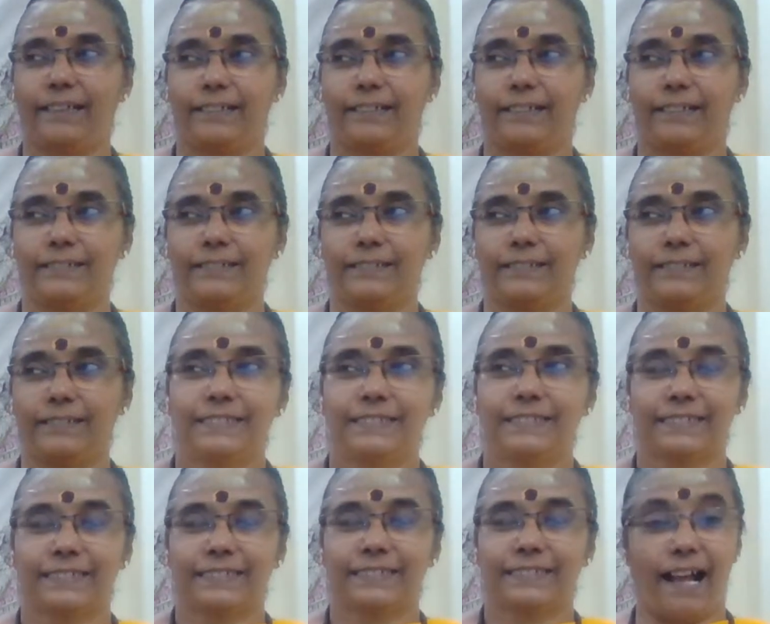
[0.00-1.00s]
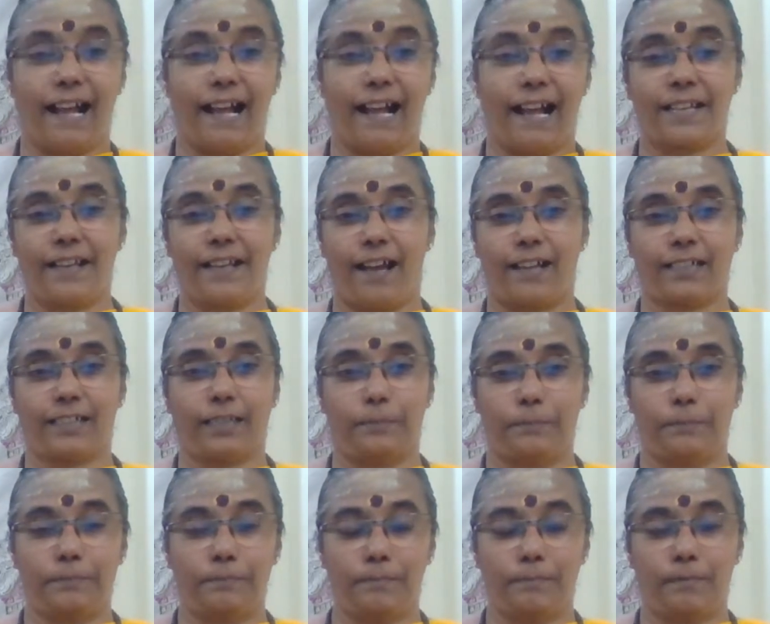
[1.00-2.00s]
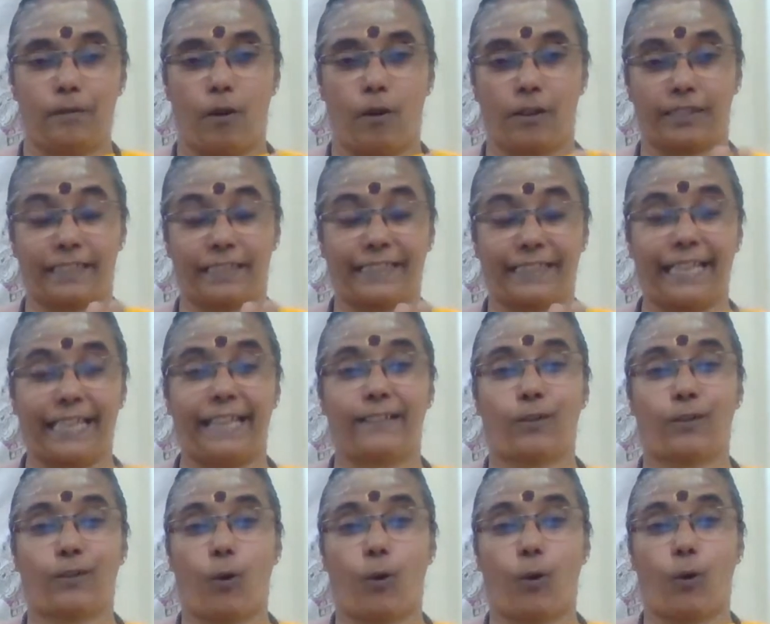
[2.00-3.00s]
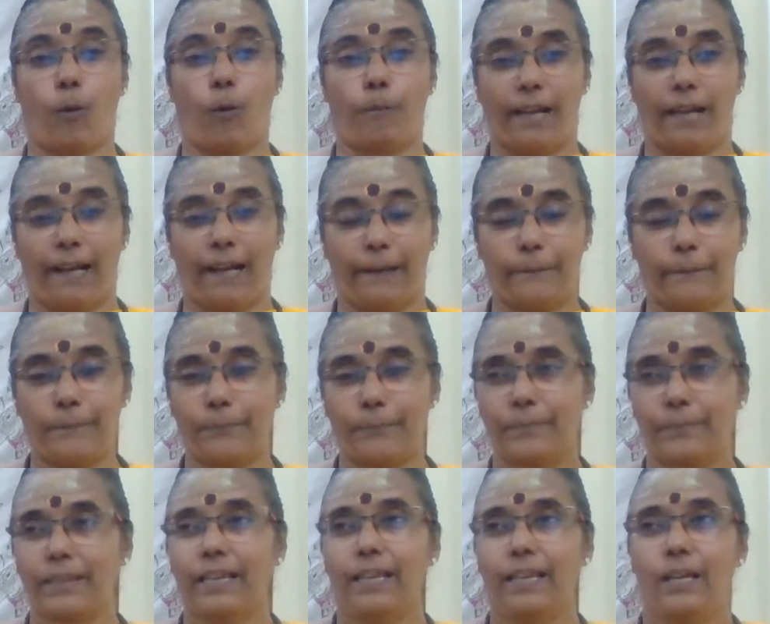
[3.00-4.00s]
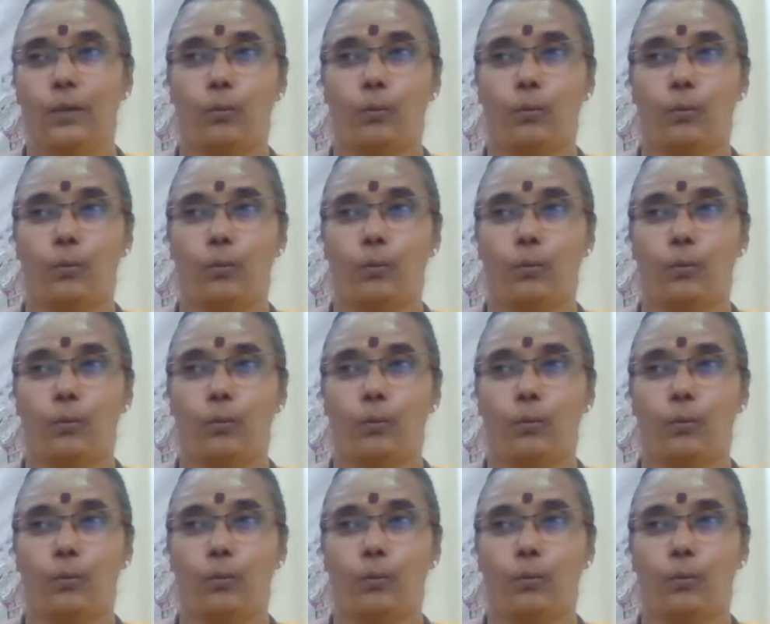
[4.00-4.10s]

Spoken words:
And the Rajanagam, or the king cobra,